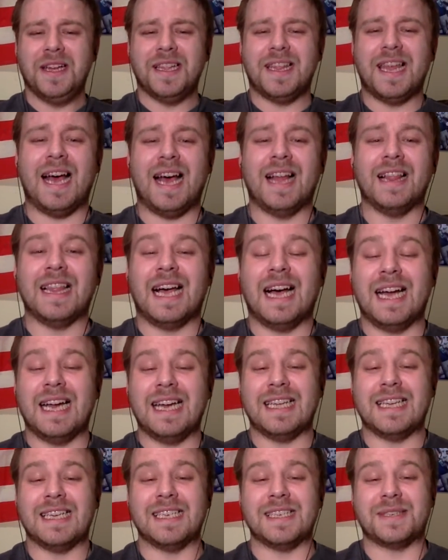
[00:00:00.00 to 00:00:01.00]
That line
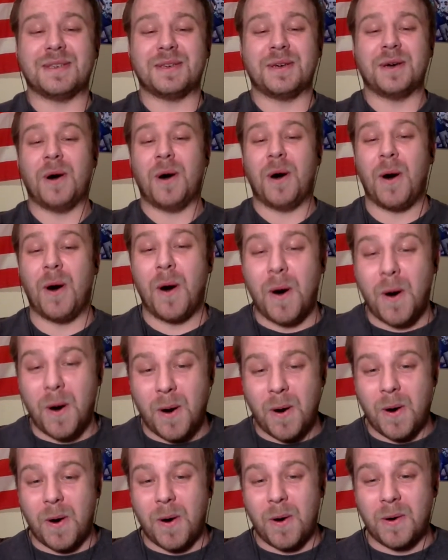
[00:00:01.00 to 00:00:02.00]
is
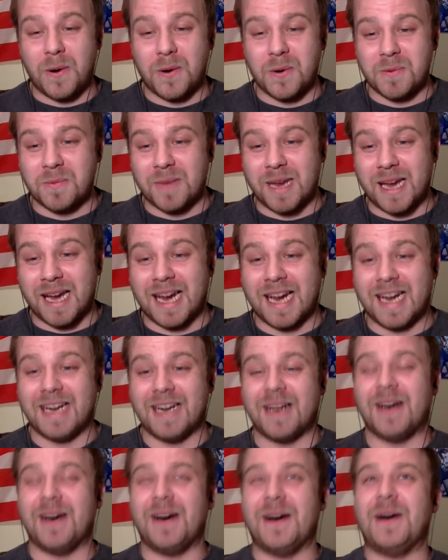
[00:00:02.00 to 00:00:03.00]
cold, man.
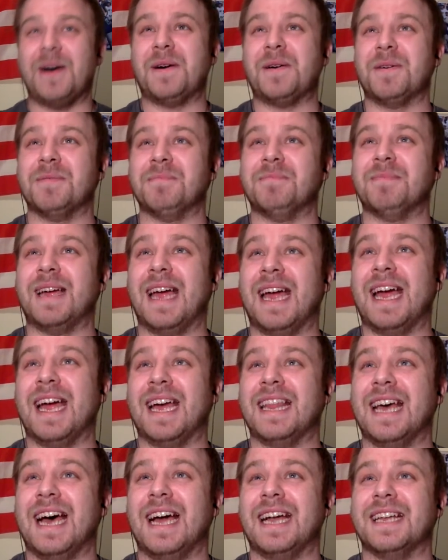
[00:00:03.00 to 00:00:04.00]
Oh,
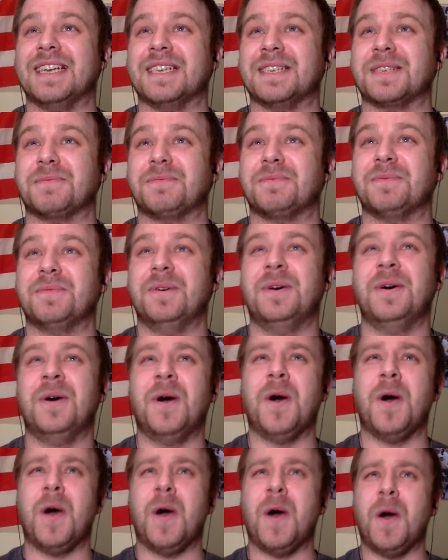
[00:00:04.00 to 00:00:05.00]
man, that is...
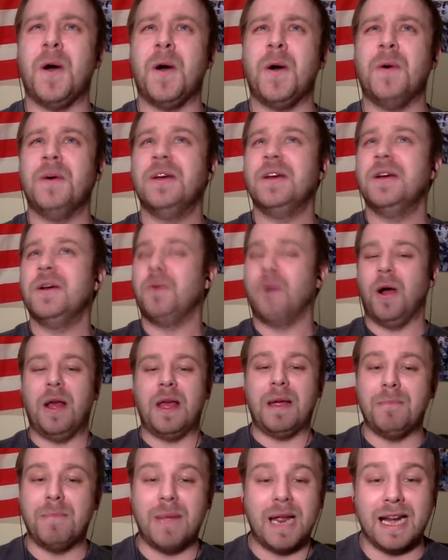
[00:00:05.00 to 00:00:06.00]
We're
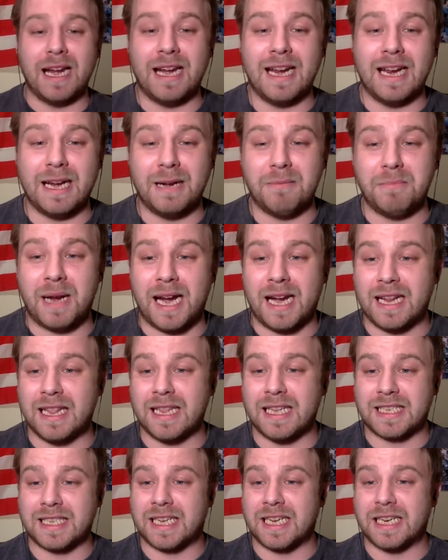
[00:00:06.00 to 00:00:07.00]
only a minute in, man, and
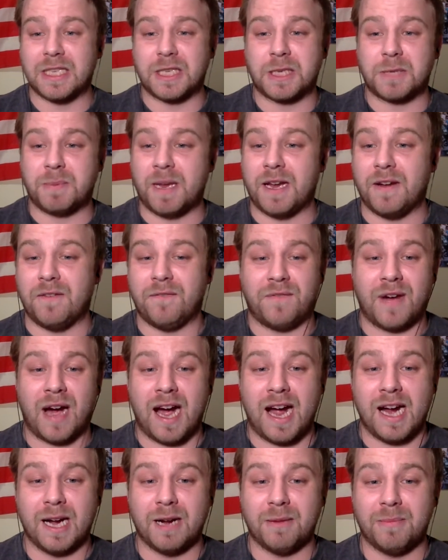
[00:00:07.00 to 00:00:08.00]
this kid is spitting
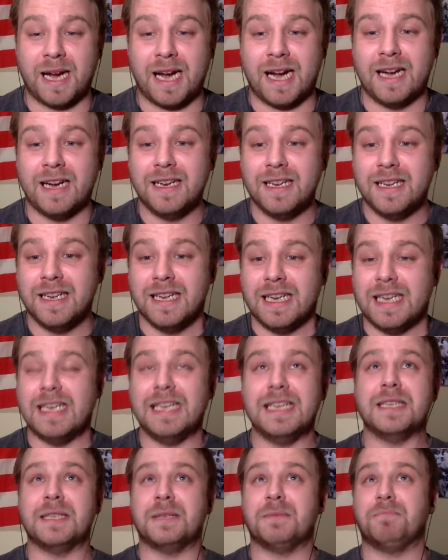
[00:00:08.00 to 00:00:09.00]
fire, man.
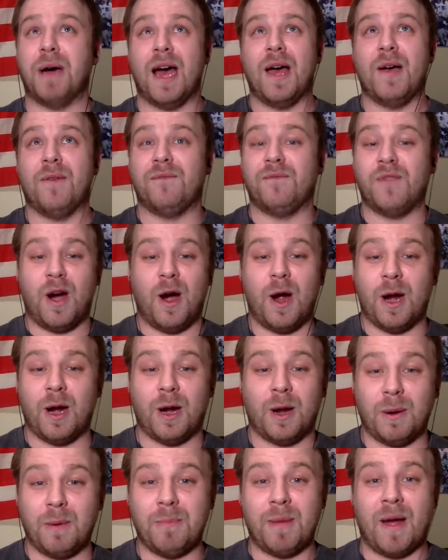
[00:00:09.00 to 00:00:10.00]
He's by
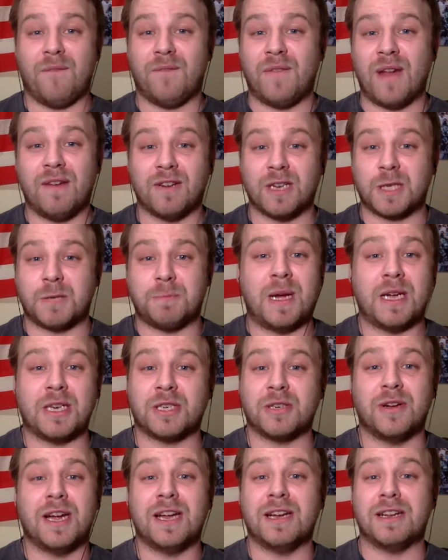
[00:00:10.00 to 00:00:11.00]
far my favorite
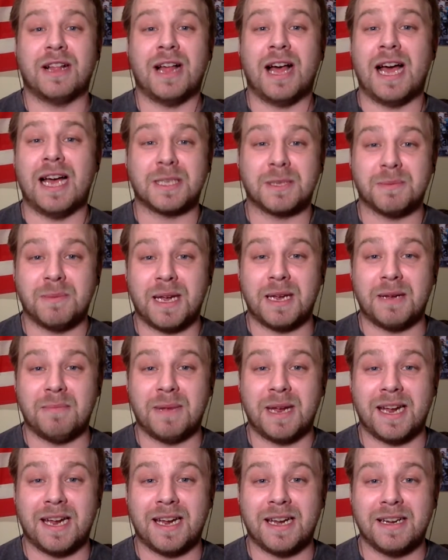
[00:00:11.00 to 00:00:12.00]
special ed classmate,
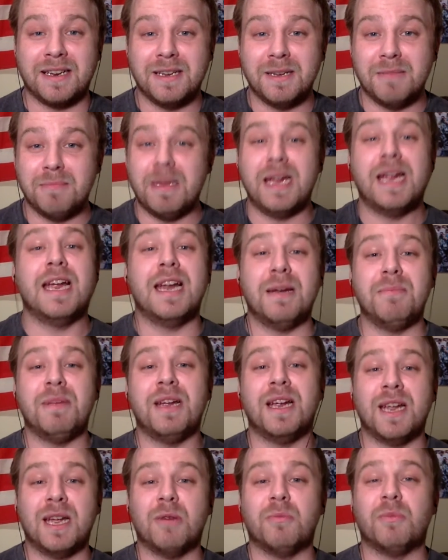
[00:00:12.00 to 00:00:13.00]
man. Me and
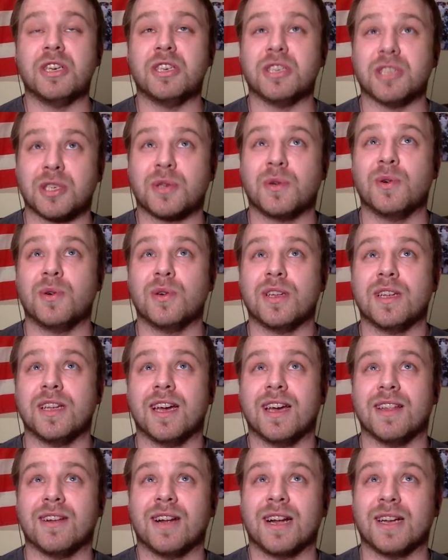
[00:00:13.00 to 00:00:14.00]
him went to school
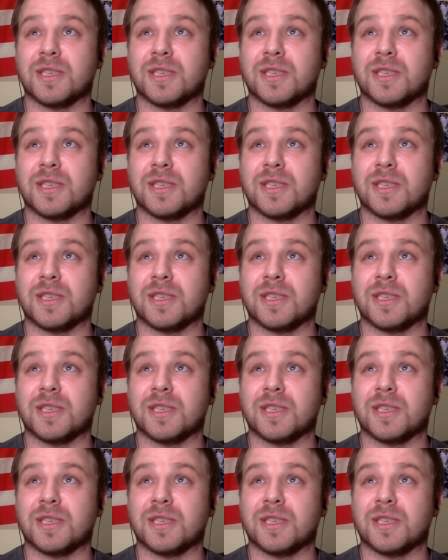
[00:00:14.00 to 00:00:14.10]
together, I